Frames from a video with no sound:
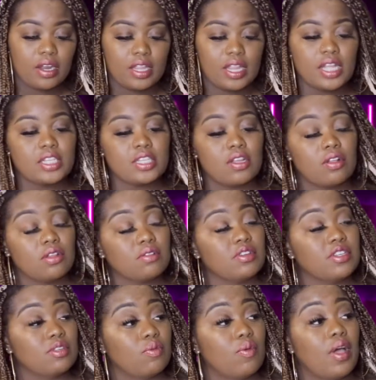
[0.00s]
and that's the only
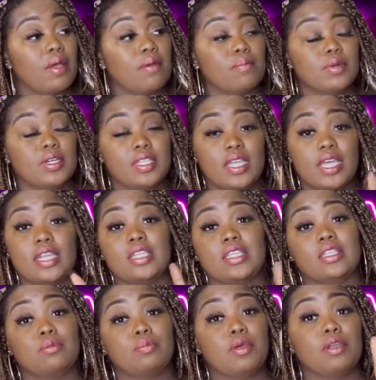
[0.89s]
reason why
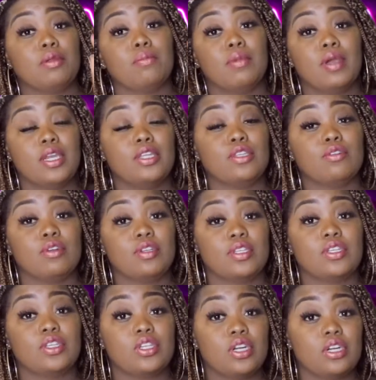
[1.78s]
Mercedes is putting money towards
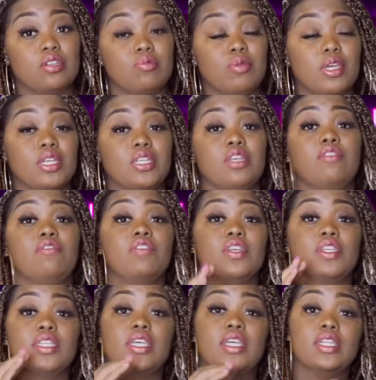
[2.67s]
this church, because she
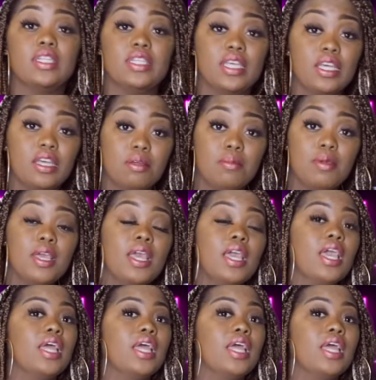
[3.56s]
feels condemned,